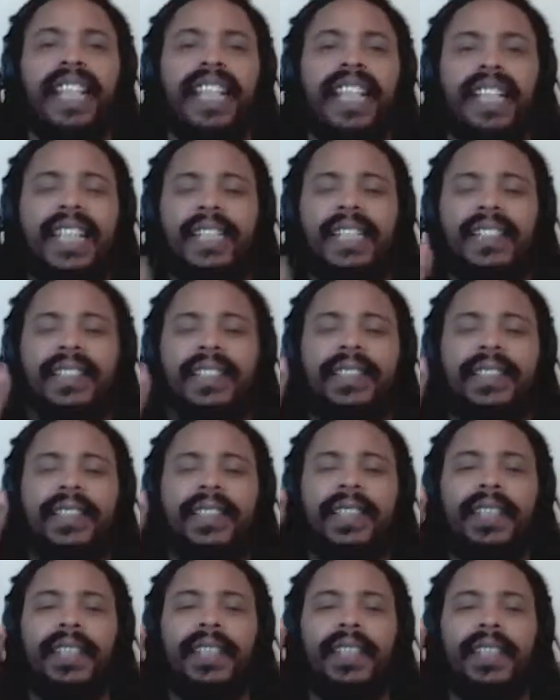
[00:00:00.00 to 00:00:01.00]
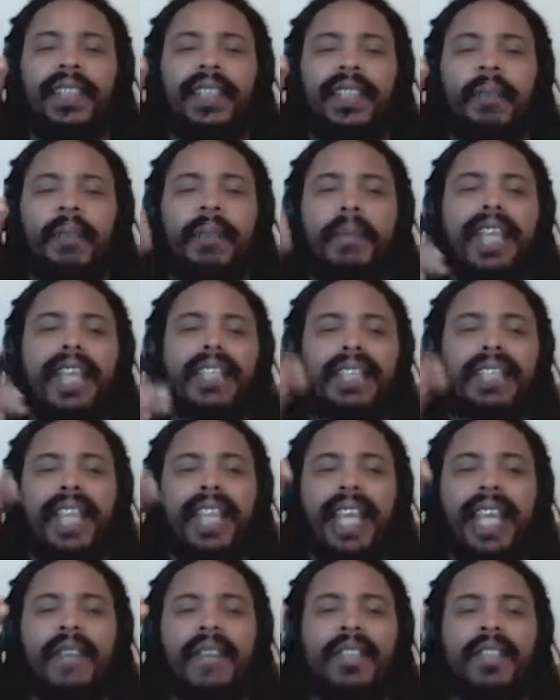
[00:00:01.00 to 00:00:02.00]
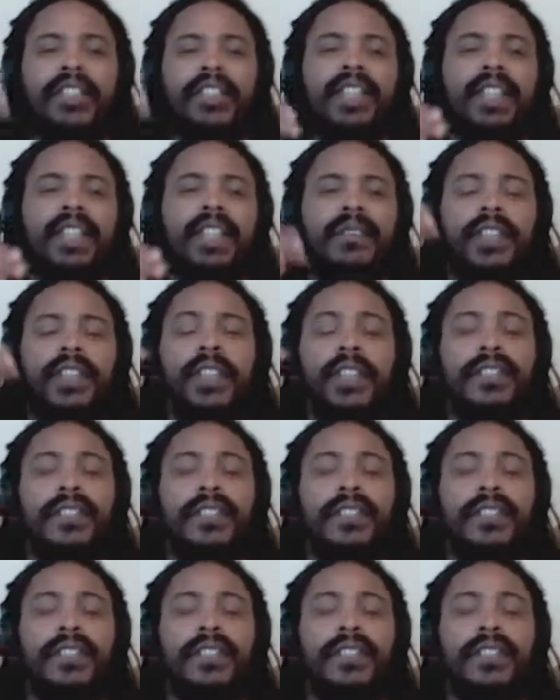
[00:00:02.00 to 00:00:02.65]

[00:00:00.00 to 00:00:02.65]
It is the best I have achieved